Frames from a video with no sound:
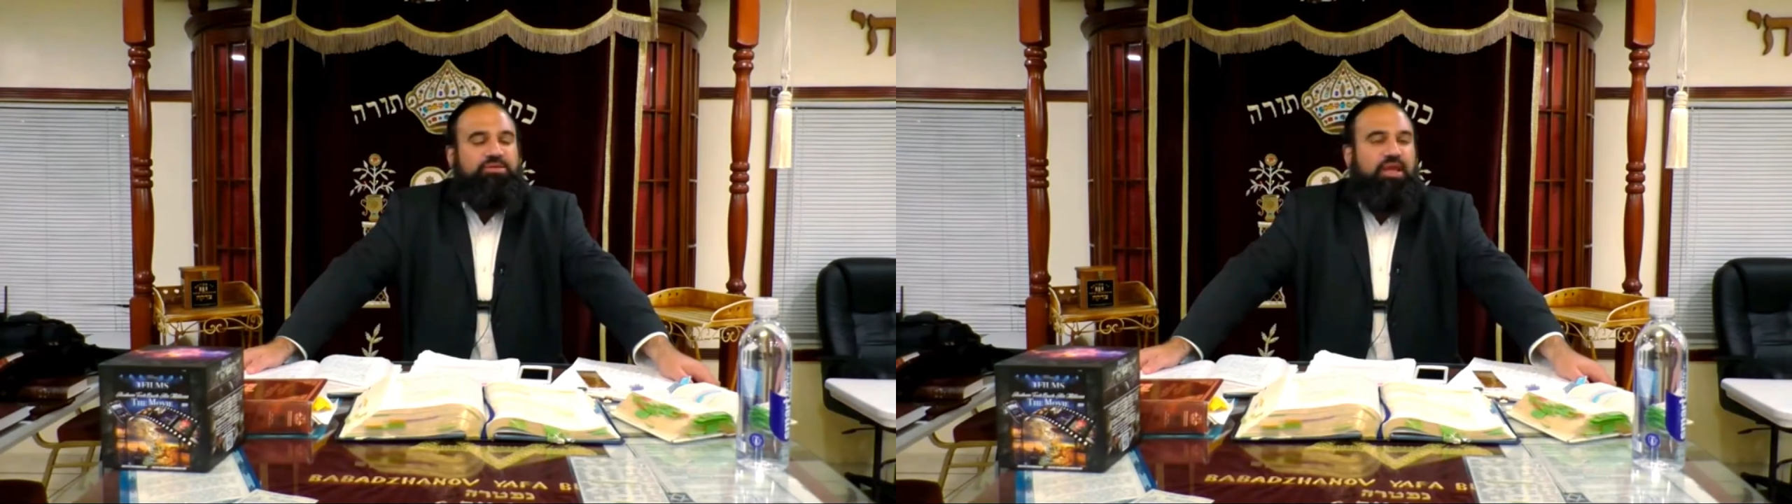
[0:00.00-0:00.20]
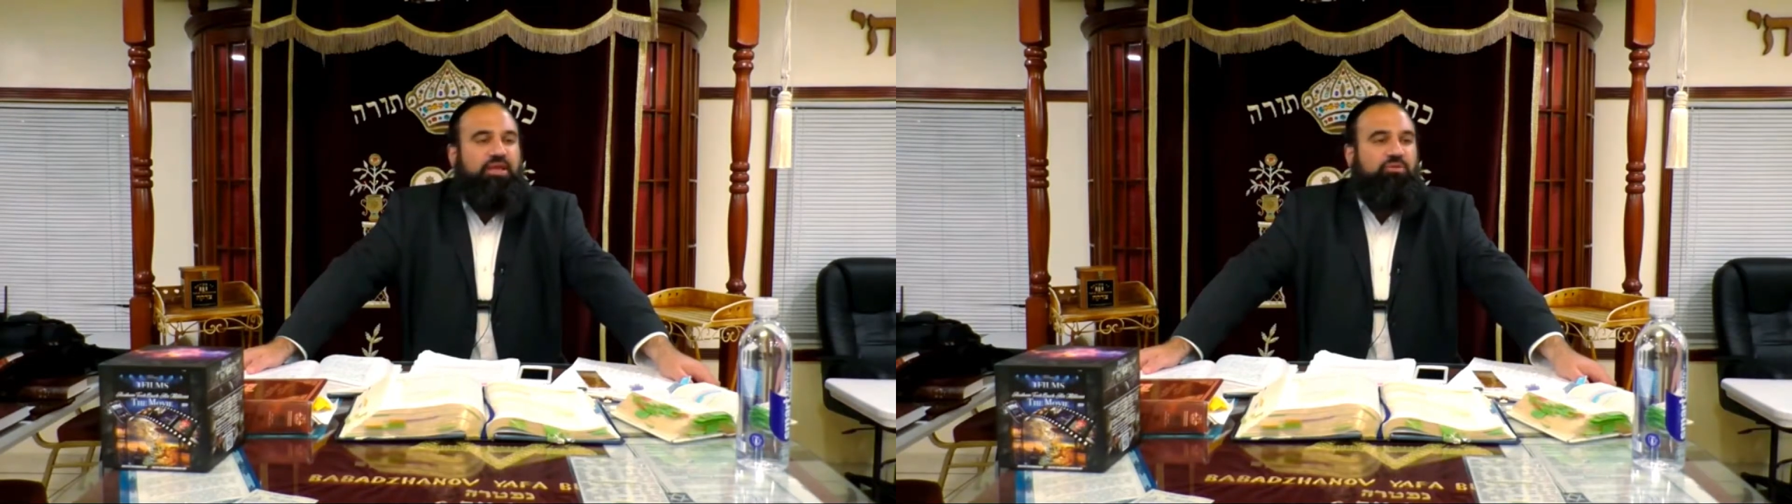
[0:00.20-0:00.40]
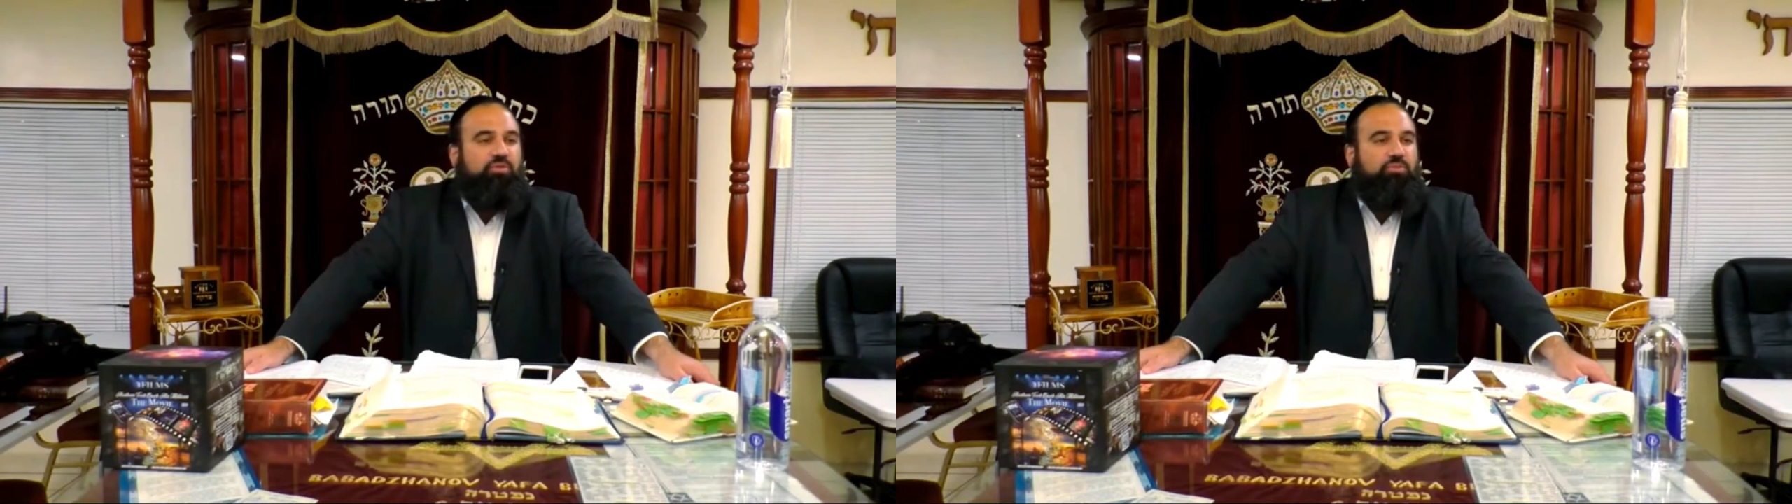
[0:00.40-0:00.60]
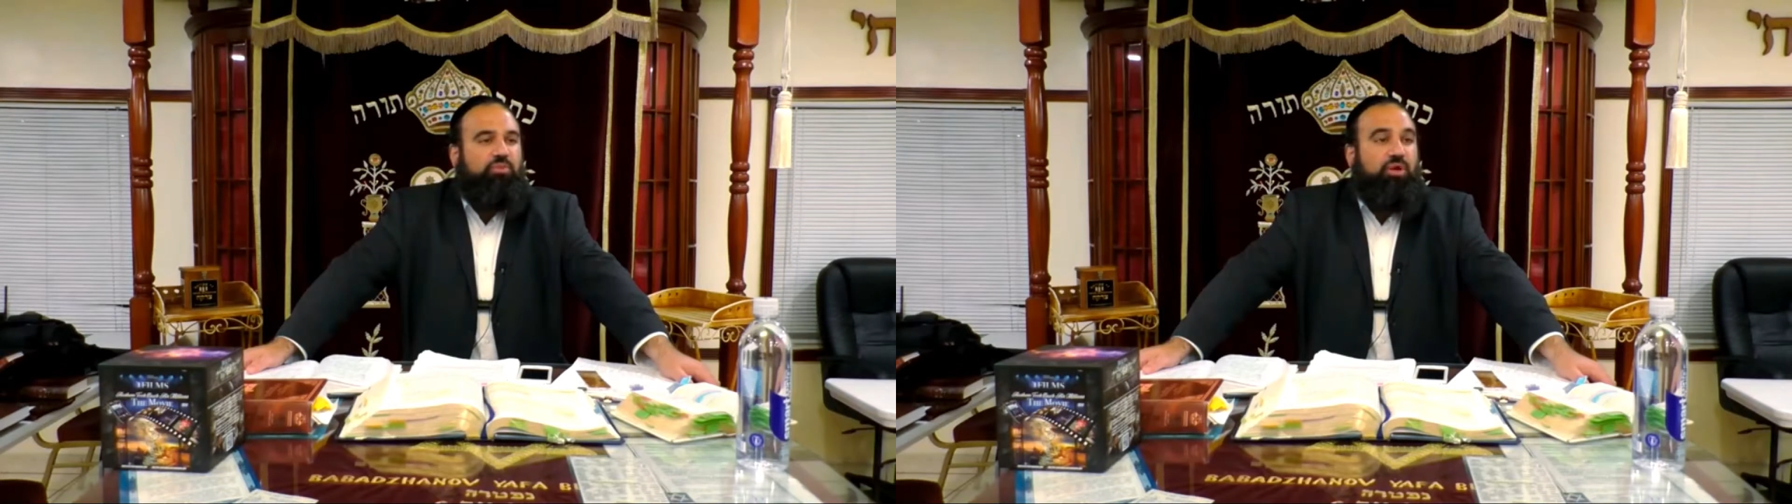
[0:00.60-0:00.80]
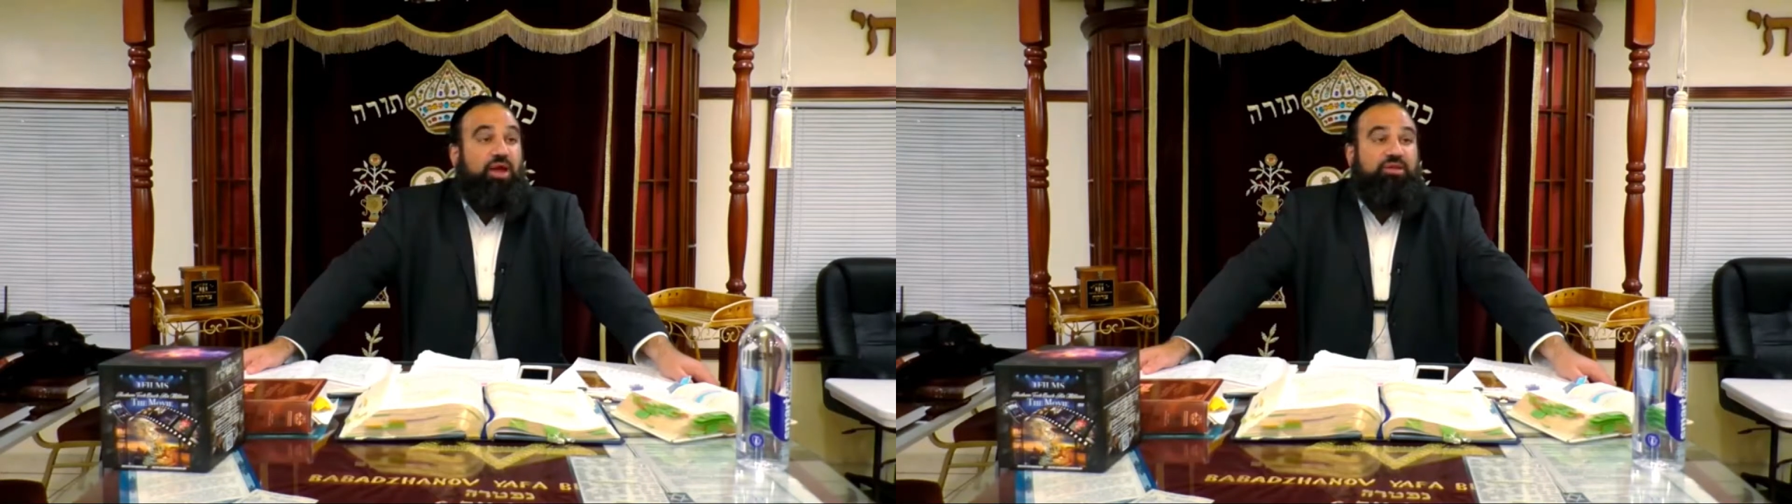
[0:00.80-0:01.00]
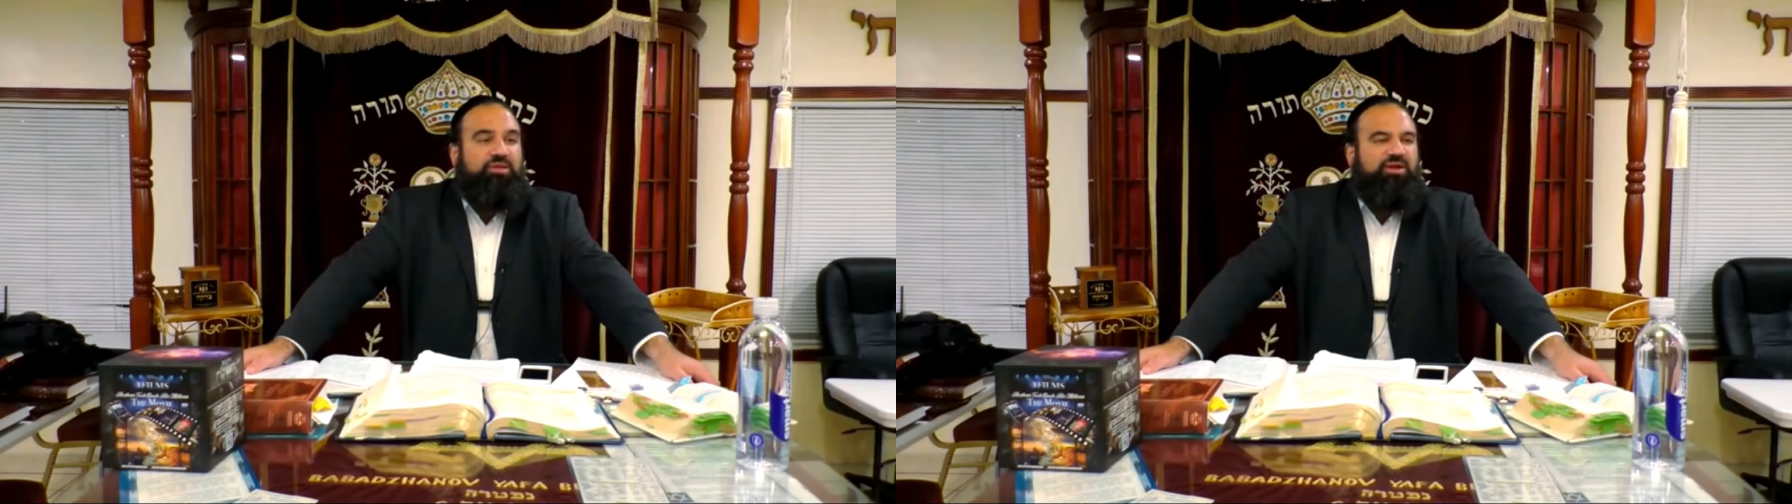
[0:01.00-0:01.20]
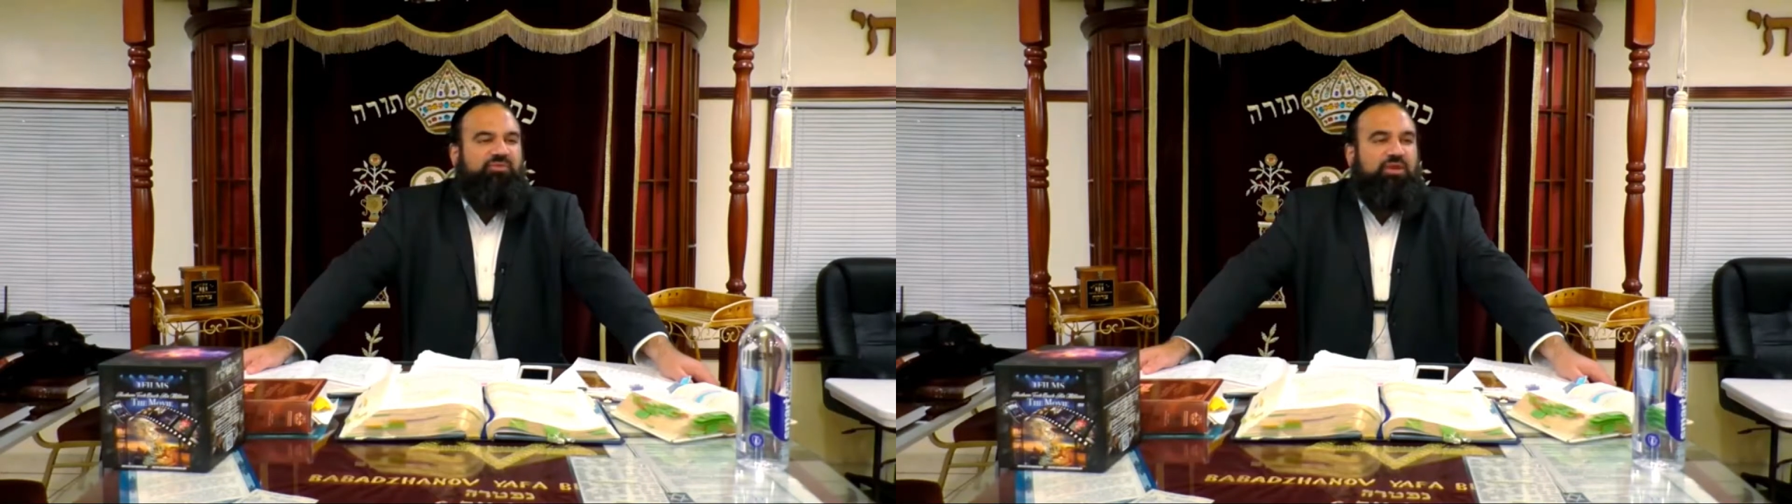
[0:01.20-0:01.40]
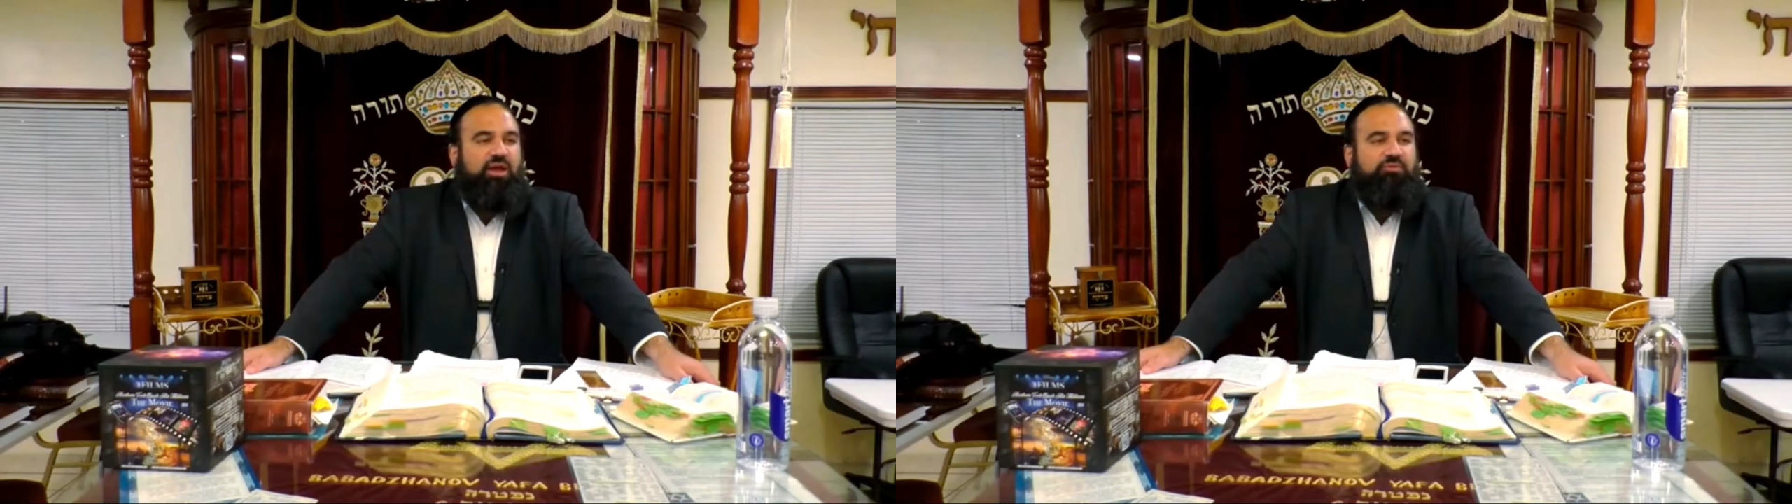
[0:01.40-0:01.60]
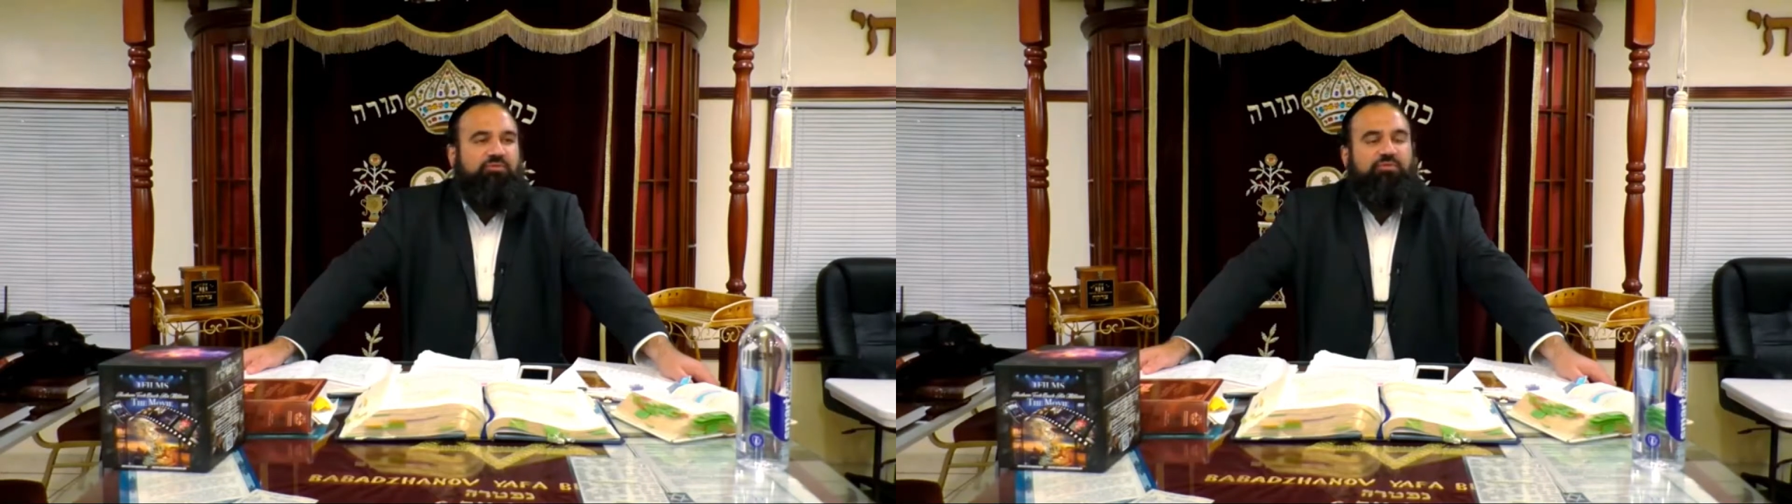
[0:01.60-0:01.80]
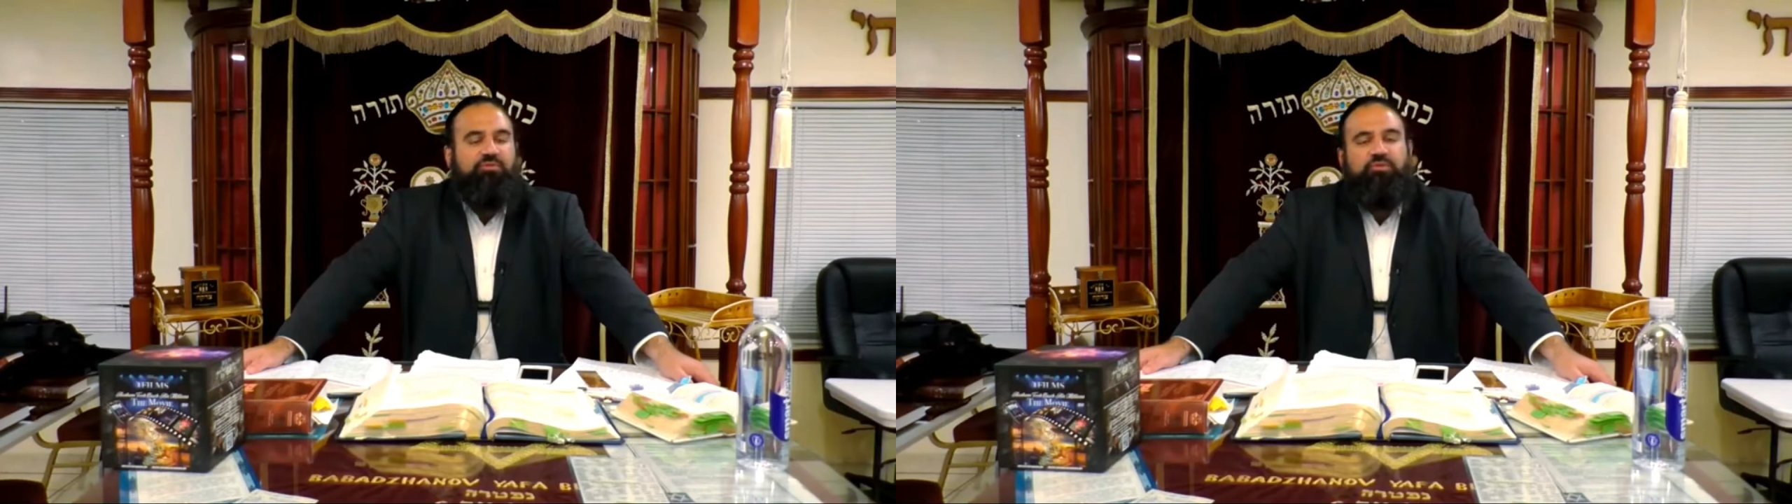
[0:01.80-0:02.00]
and this 8-year-old boy had a tough
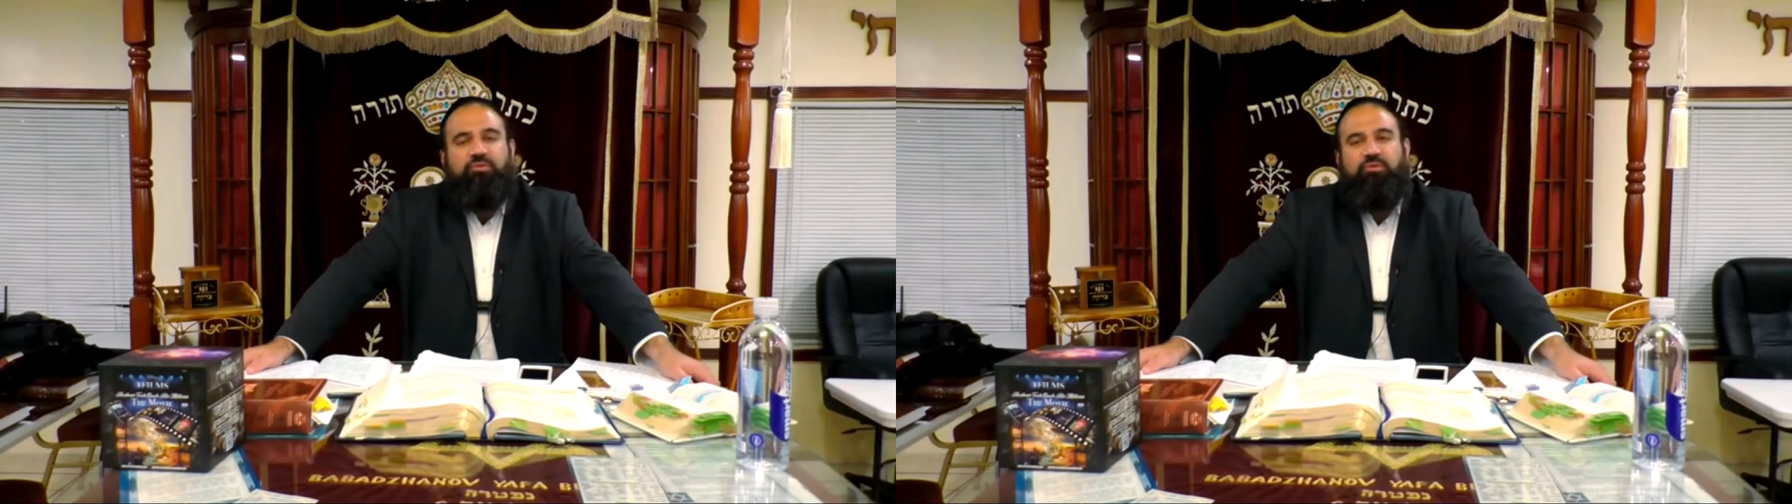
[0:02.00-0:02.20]
life.